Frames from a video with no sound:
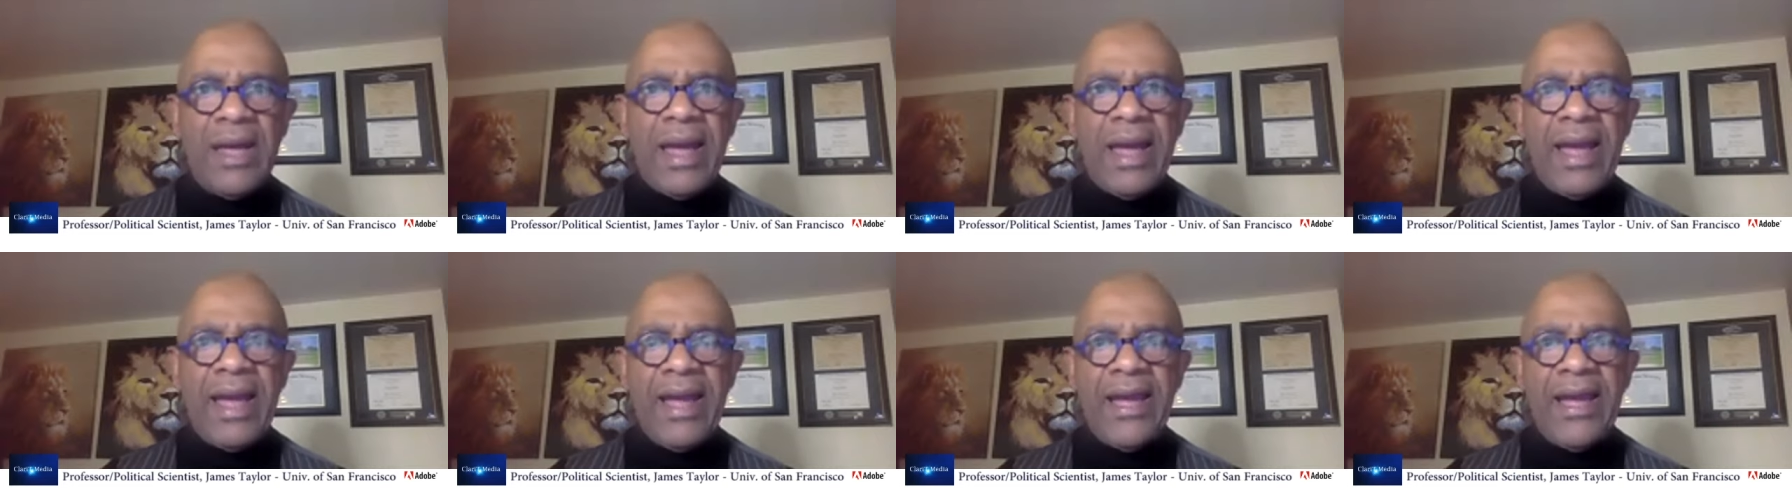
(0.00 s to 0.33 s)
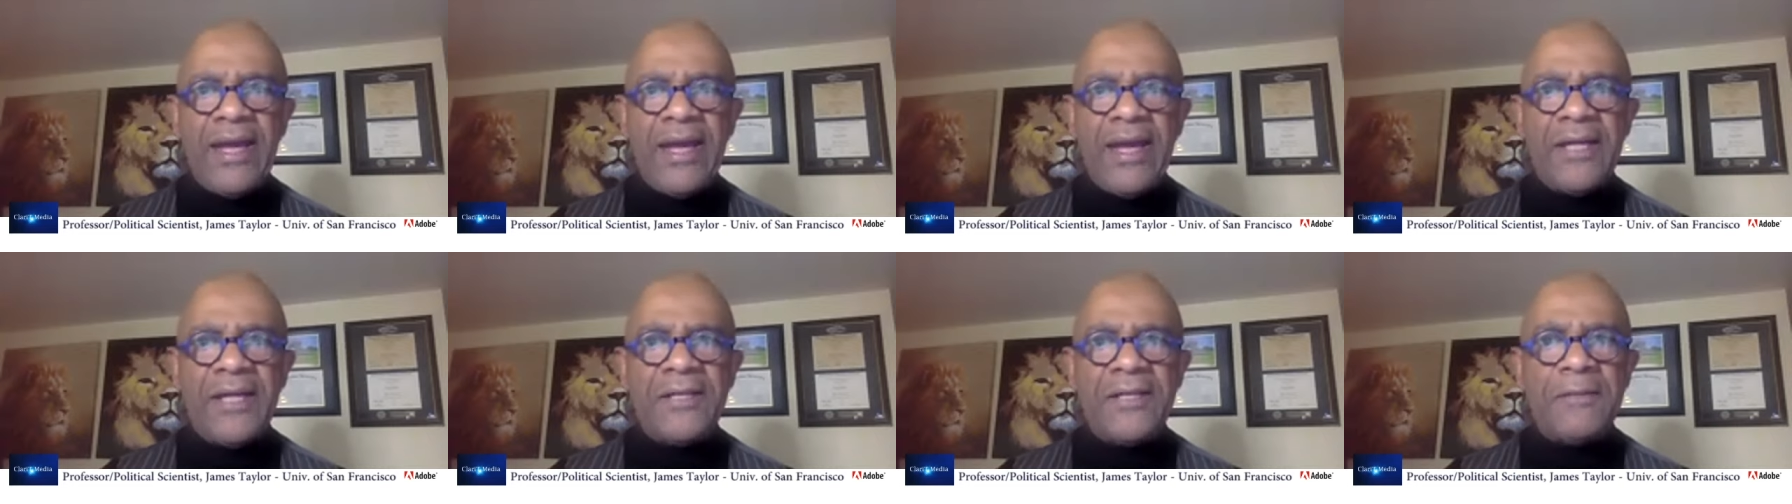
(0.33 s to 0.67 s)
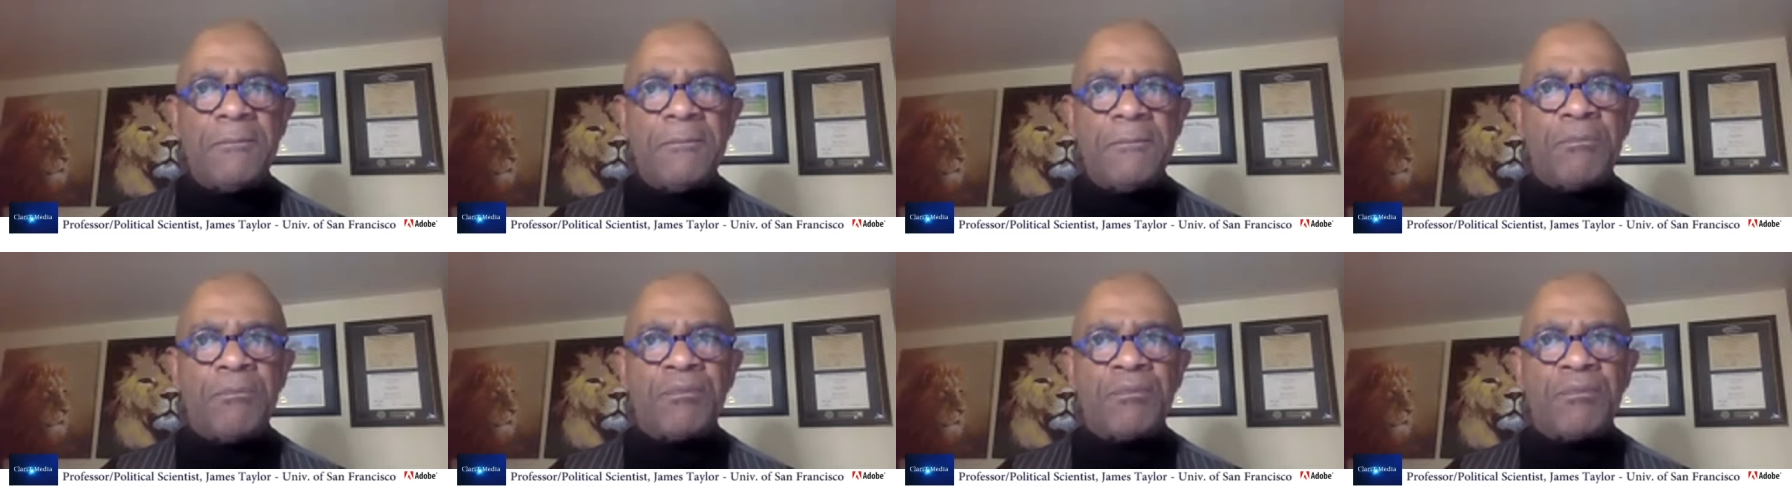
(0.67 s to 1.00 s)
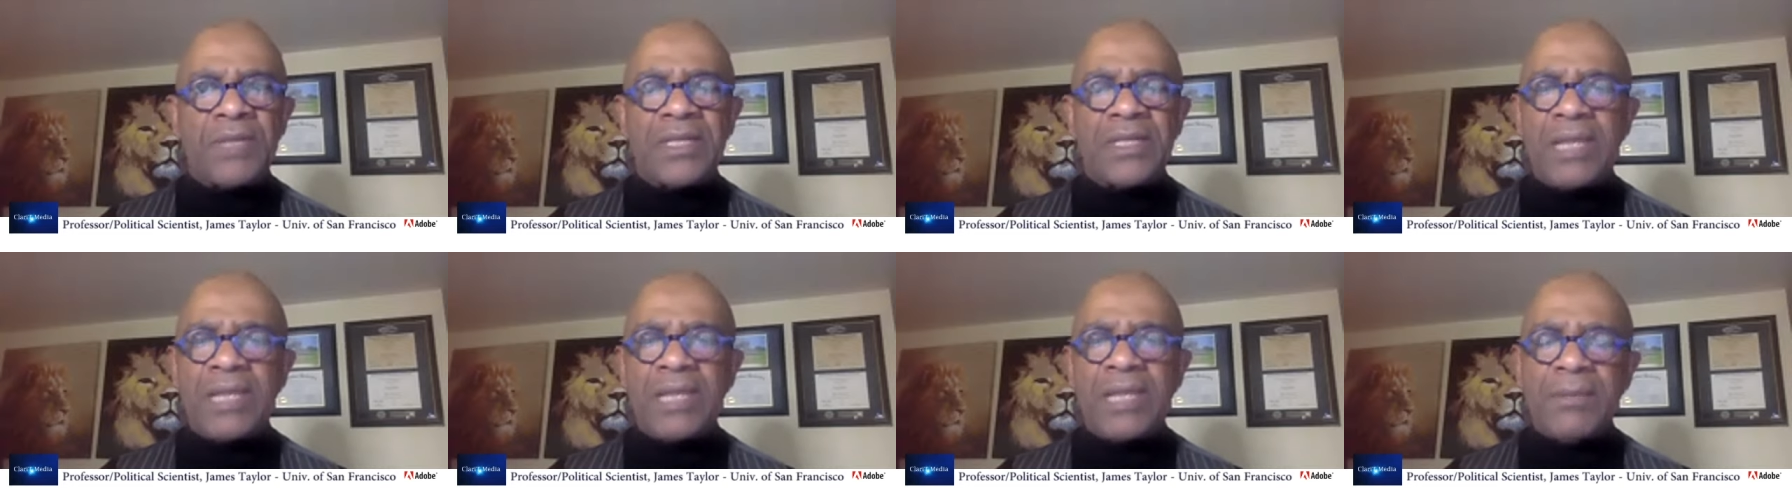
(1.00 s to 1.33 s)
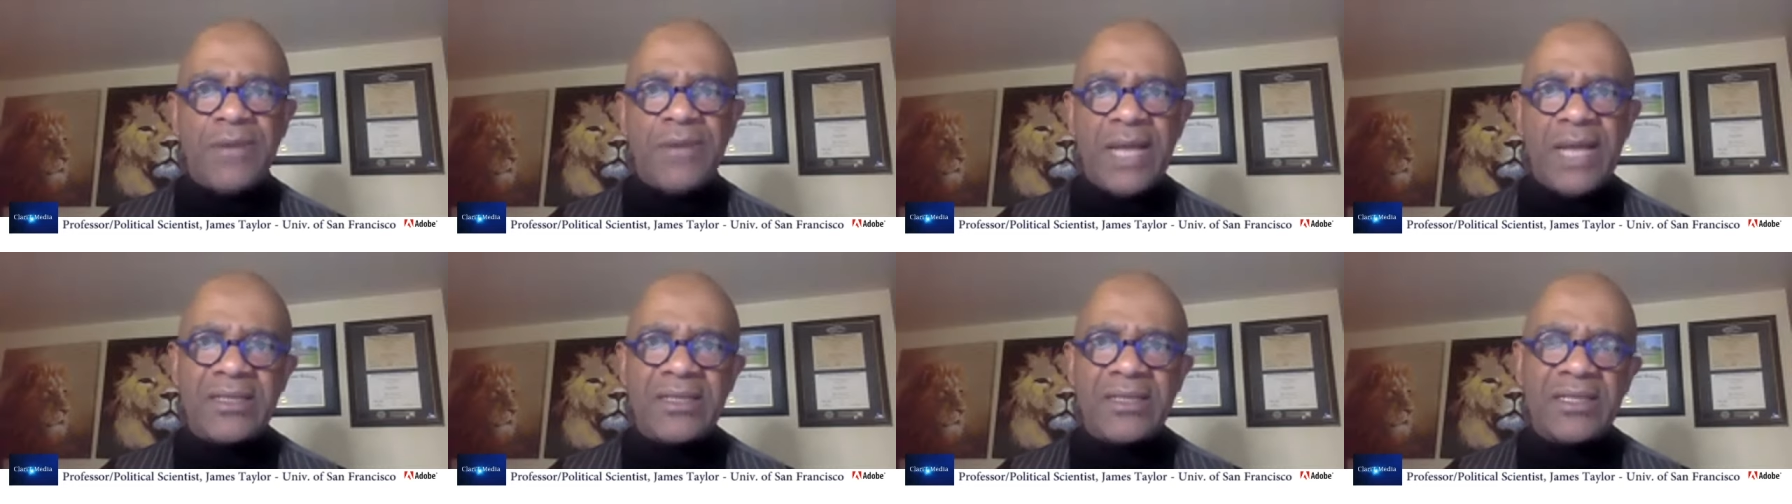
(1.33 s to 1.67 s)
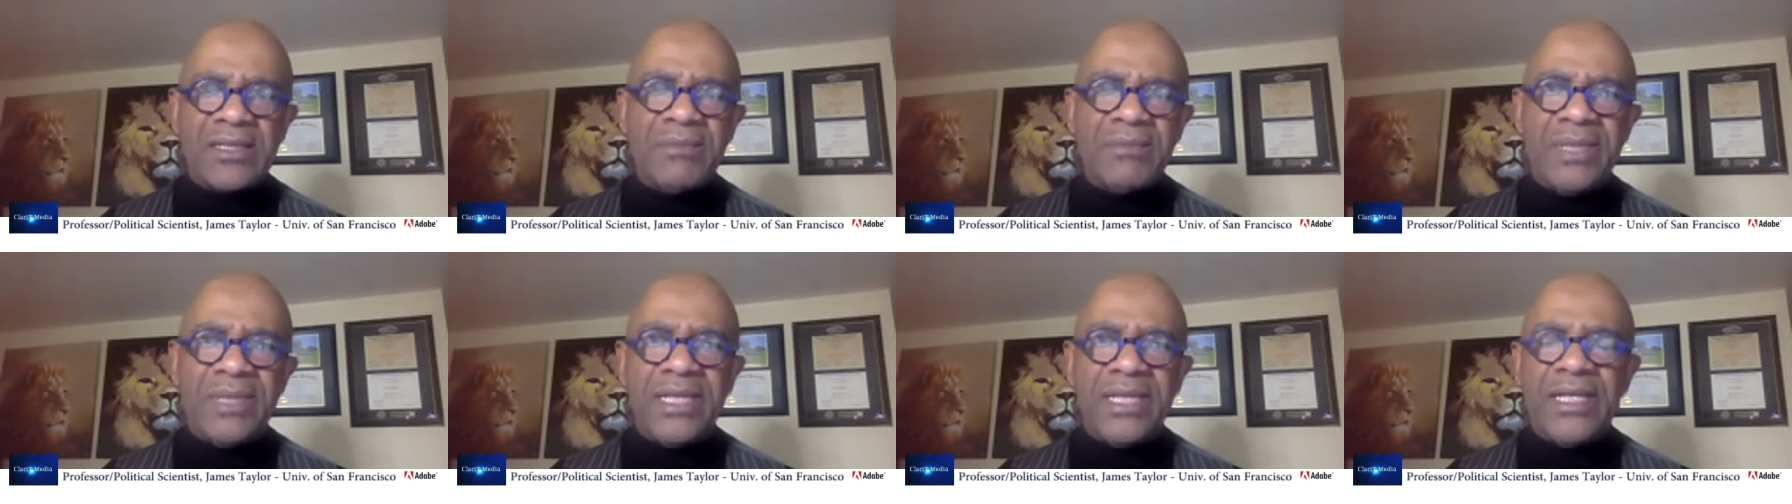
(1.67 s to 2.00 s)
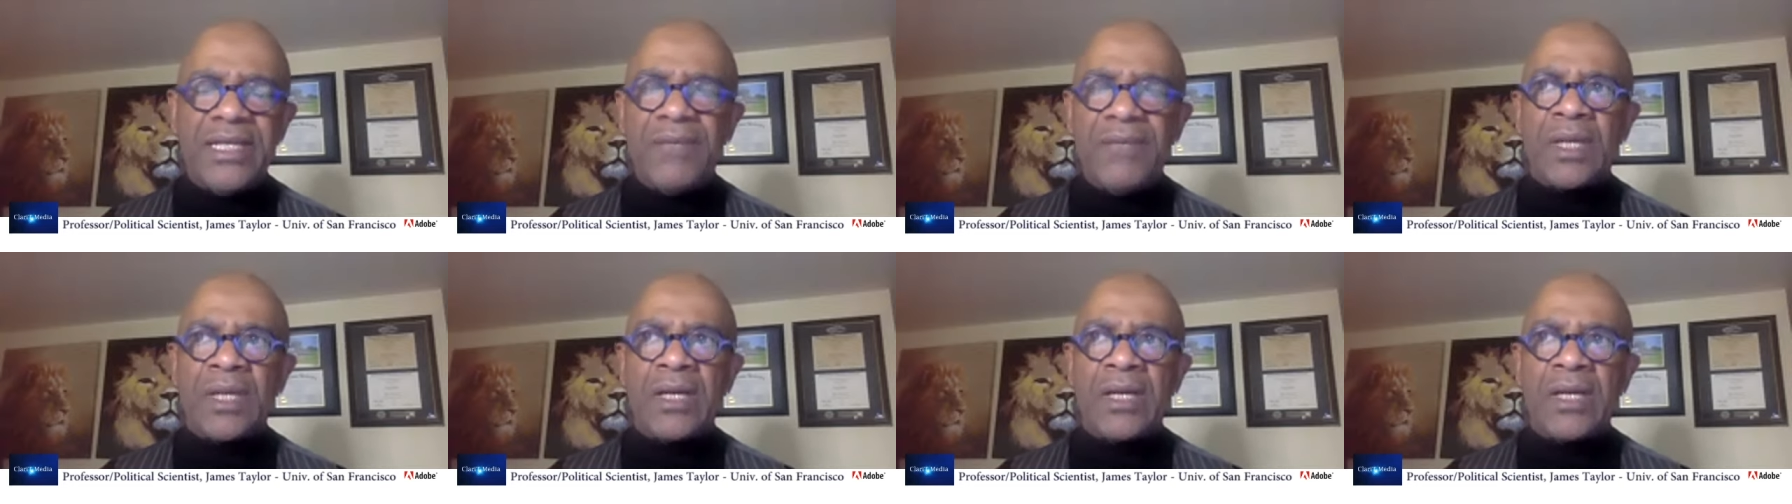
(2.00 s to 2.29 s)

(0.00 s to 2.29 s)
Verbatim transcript: And the Democrats, to me,